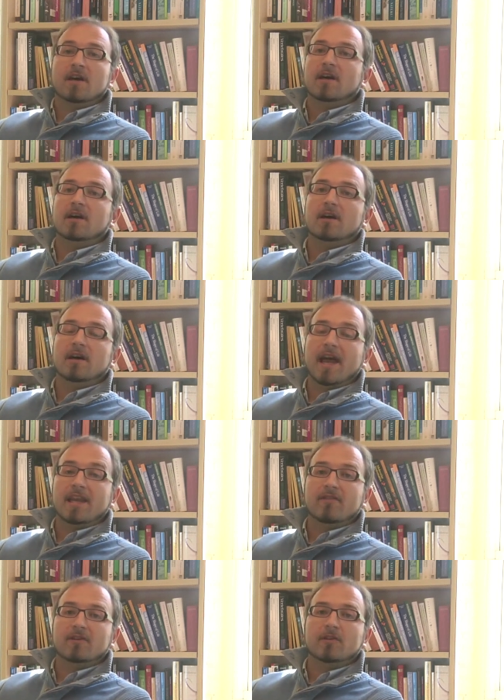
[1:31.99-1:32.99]
uh, and
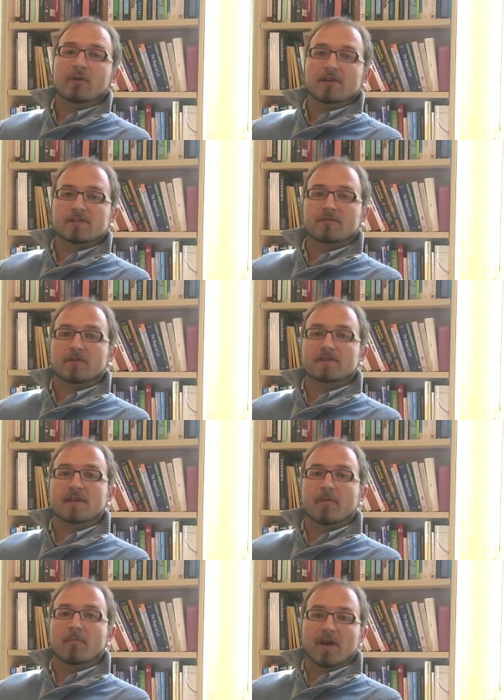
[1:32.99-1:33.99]
even the risk for
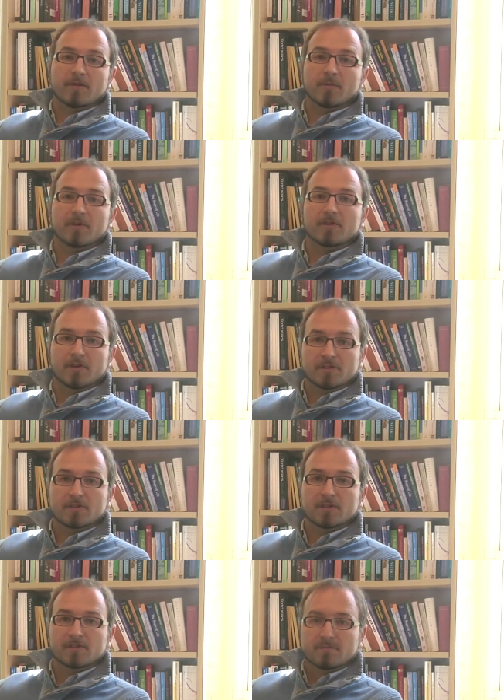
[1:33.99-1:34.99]
some mental
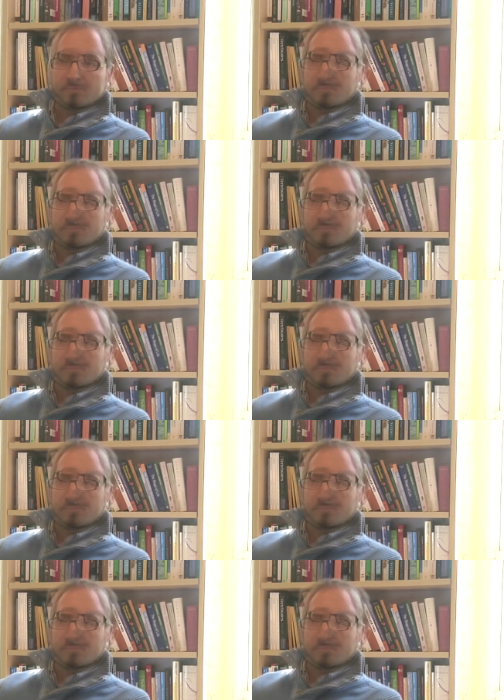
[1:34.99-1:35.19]
pathologies.